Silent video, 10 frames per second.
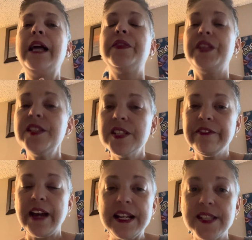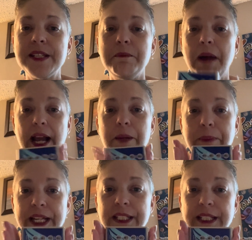This device, in my
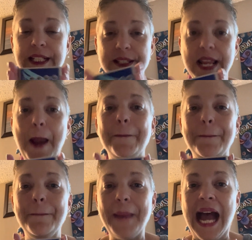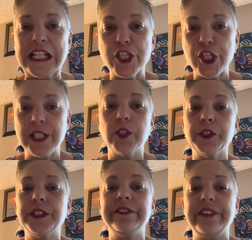opinion, is a
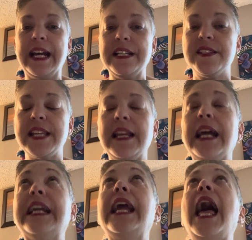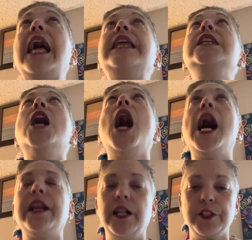magical device, and I
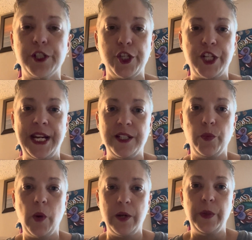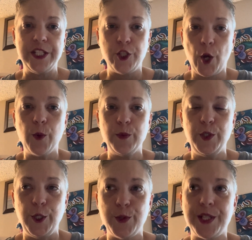cannot understand why we don't
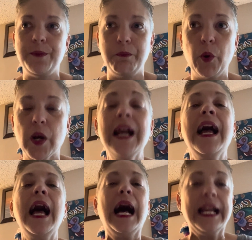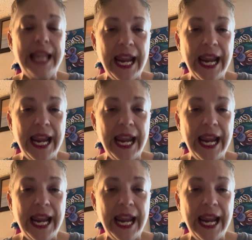use it more. I